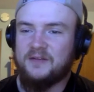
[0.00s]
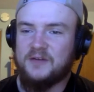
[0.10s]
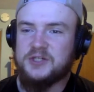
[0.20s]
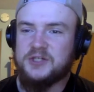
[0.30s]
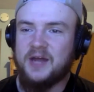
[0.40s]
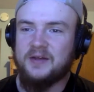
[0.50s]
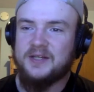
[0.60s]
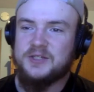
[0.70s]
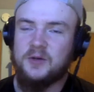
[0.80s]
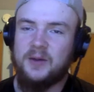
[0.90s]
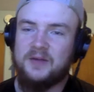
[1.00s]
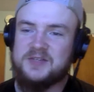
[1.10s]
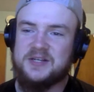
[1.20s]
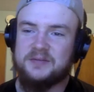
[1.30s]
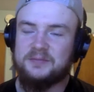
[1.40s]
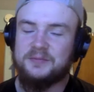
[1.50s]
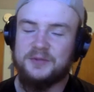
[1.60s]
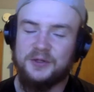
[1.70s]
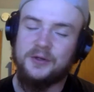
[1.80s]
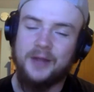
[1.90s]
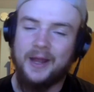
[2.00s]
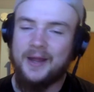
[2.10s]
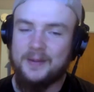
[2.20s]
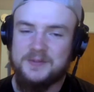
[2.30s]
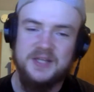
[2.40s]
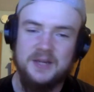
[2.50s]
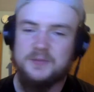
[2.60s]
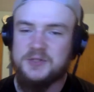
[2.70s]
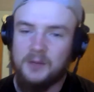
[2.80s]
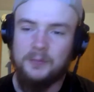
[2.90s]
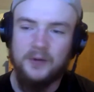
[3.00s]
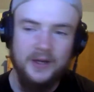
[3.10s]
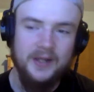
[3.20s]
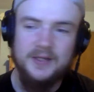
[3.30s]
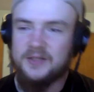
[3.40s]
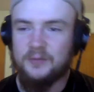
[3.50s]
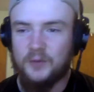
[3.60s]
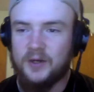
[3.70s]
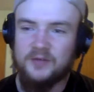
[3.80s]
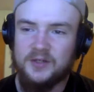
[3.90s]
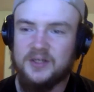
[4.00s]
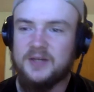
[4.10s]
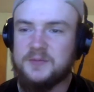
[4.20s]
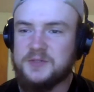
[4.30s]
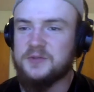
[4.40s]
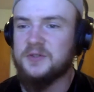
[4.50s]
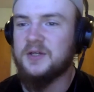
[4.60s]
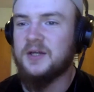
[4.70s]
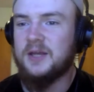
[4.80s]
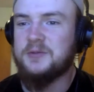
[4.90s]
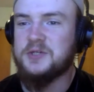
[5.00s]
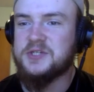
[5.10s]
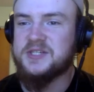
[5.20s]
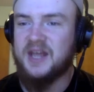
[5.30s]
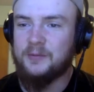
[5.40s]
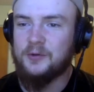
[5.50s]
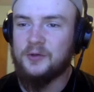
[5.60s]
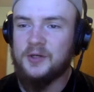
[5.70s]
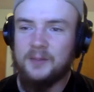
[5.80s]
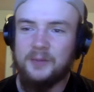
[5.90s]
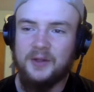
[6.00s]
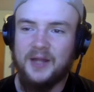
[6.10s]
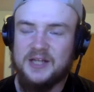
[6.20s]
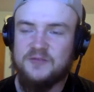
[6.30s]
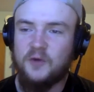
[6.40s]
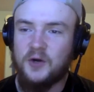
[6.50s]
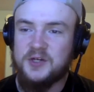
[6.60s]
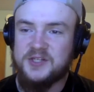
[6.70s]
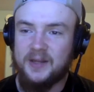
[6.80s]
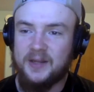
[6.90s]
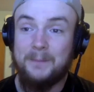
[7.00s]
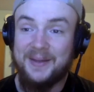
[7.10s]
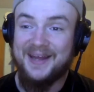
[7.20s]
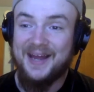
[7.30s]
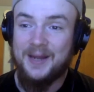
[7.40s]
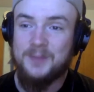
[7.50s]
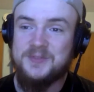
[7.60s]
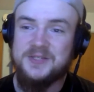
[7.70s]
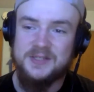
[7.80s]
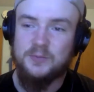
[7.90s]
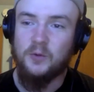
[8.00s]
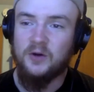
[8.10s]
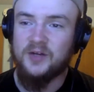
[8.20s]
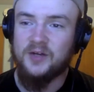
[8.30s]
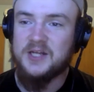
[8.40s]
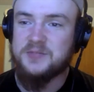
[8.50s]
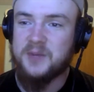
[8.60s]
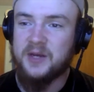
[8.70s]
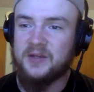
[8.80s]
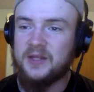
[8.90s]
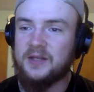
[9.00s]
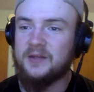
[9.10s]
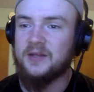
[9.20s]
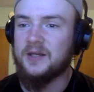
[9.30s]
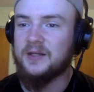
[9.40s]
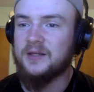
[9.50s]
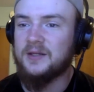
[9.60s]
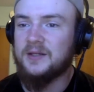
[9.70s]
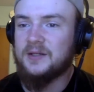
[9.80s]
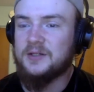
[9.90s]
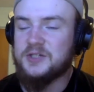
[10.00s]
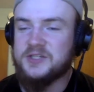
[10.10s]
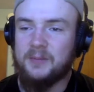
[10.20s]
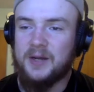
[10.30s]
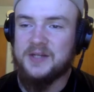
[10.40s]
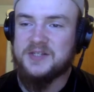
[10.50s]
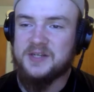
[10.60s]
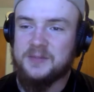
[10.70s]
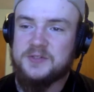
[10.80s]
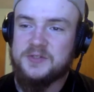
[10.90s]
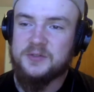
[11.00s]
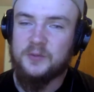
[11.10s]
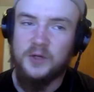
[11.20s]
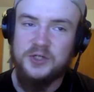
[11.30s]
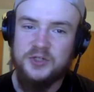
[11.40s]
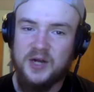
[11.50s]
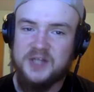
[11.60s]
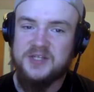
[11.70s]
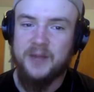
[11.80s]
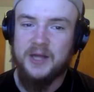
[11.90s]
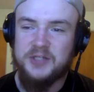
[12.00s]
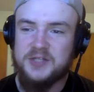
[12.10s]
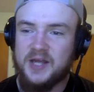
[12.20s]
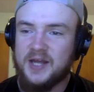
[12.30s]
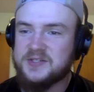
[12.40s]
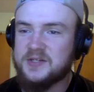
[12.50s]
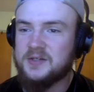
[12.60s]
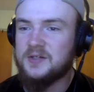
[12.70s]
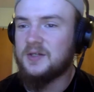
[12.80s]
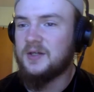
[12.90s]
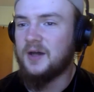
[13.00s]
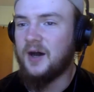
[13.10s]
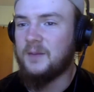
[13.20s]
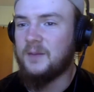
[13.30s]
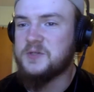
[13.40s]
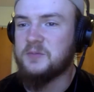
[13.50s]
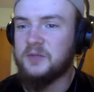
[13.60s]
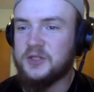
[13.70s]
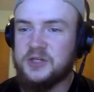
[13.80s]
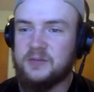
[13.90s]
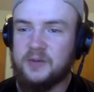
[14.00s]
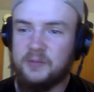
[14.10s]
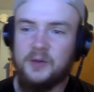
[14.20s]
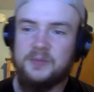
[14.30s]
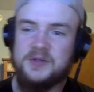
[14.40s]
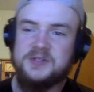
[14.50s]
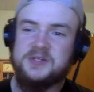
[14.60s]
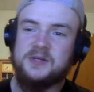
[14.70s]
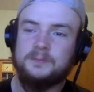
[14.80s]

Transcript: functionality to them. Obviously, your abs, it keeps you upright and whatever, it keeps you stable. But like, as far as like big abs, it's more of a cosmetic thing than just like biceps, where a tricep actually has some legitimate purpose.